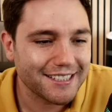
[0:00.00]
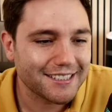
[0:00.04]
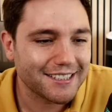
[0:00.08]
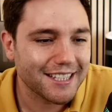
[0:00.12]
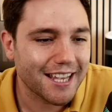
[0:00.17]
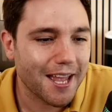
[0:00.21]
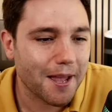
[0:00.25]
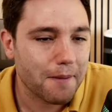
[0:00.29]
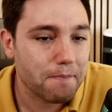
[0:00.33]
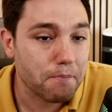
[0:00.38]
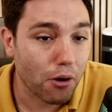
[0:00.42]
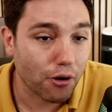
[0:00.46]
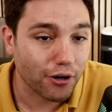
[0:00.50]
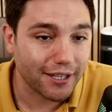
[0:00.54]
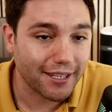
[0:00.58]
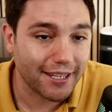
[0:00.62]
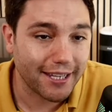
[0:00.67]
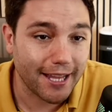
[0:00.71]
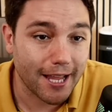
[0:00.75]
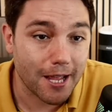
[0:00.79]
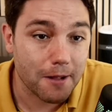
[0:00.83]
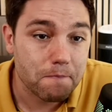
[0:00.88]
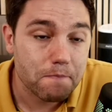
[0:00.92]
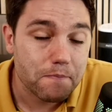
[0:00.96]
pawn in
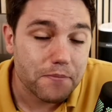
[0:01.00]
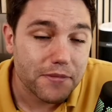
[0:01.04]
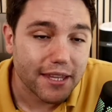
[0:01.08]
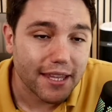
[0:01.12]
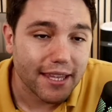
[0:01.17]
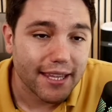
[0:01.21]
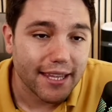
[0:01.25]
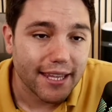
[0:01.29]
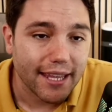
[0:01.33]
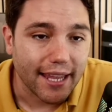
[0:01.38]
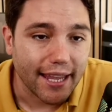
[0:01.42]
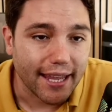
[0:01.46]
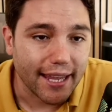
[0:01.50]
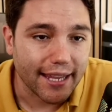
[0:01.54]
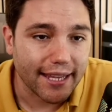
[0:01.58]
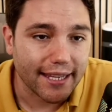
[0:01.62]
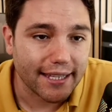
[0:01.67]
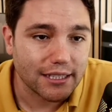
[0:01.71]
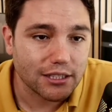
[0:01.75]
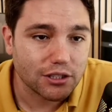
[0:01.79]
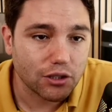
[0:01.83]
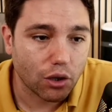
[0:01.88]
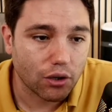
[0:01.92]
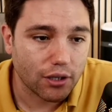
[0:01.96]
here
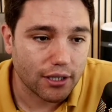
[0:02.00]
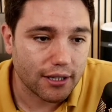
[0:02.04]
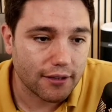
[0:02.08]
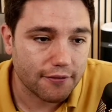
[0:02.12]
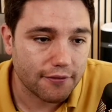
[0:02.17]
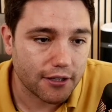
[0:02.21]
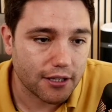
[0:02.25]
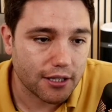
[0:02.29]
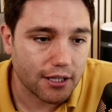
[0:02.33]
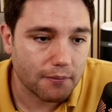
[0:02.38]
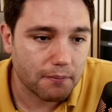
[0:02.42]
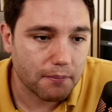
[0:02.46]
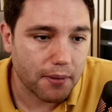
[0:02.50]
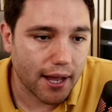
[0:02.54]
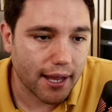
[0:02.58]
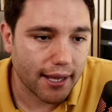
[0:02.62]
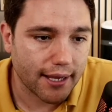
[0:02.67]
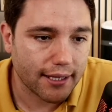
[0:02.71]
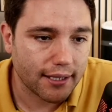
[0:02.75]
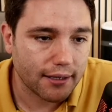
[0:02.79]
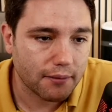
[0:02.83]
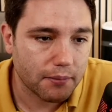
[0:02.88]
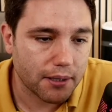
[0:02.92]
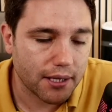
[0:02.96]
is only defended by
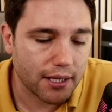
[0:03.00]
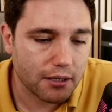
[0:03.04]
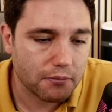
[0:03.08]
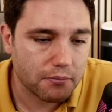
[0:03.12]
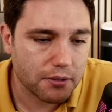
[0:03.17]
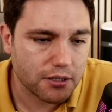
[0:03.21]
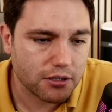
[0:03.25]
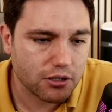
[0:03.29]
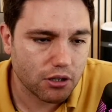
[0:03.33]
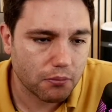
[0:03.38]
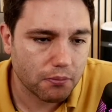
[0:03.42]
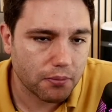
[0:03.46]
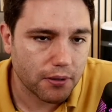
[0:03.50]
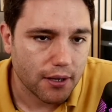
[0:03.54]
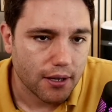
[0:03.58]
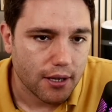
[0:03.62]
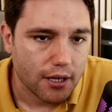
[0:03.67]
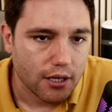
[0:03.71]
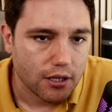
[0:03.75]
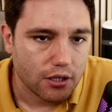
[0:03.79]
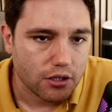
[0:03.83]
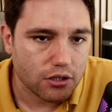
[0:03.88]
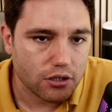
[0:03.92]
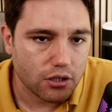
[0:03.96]
his bishop.
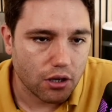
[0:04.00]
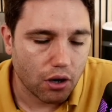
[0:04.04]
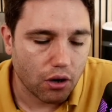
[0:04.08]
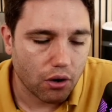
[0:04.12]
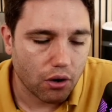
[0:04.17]
So